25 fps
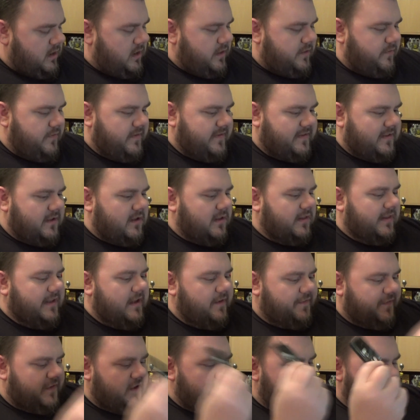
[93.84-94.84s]
There is a little
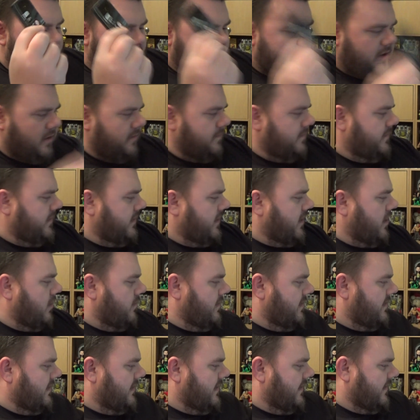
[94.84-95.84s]
leaflet at the bottom to go
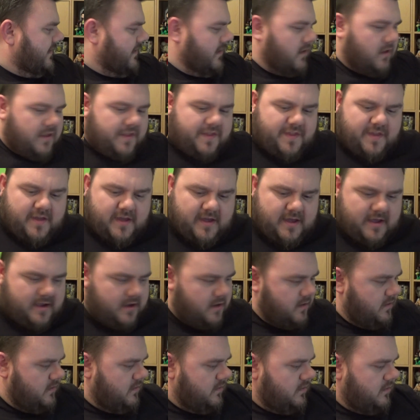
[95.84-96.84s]
with this little thing.